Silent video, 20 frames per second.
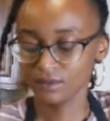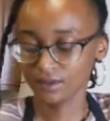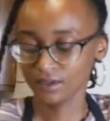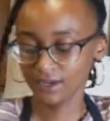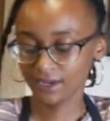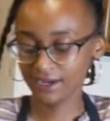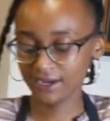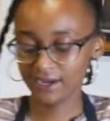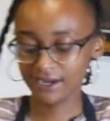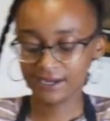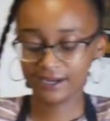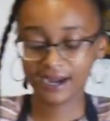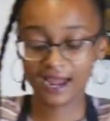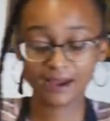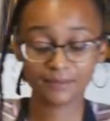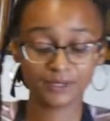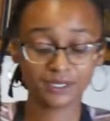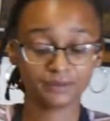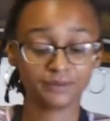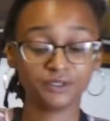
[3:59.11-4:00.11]
And
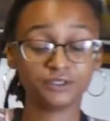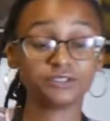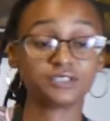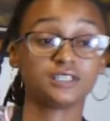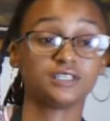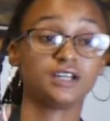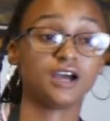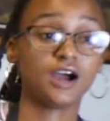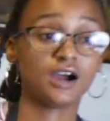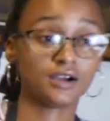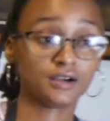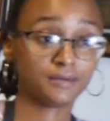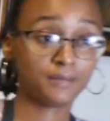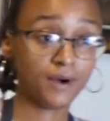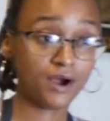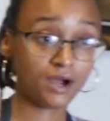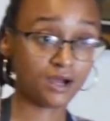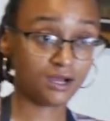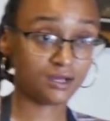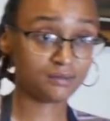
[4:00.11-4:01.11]
I'm gonna be using the harder
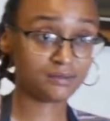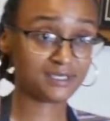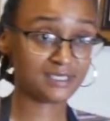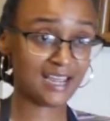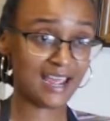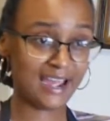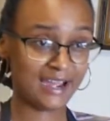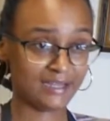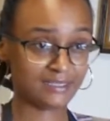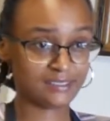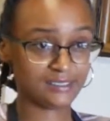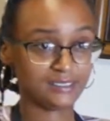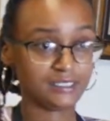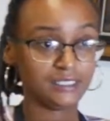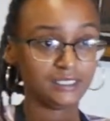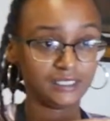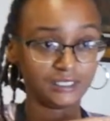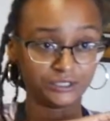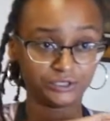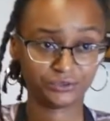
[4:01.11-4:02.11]
palms as
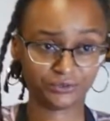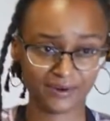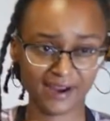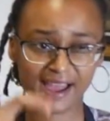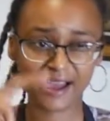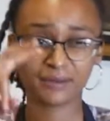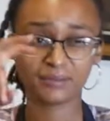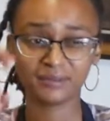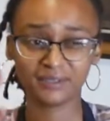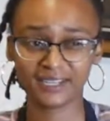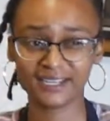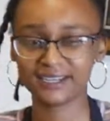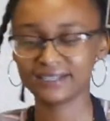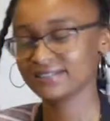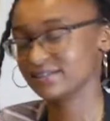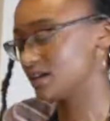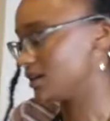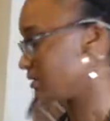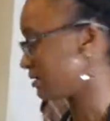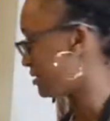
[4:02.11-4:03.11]
the crab
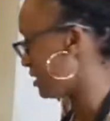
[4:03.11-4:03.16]
legs on